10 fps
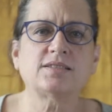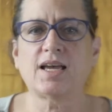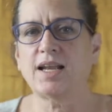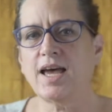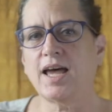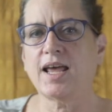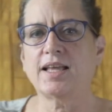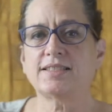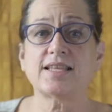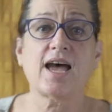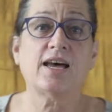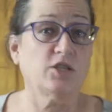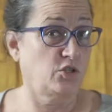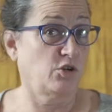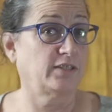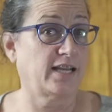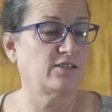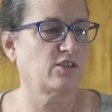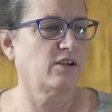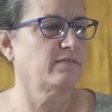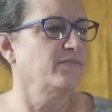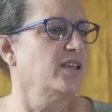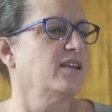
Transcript: da da da da. You know that song?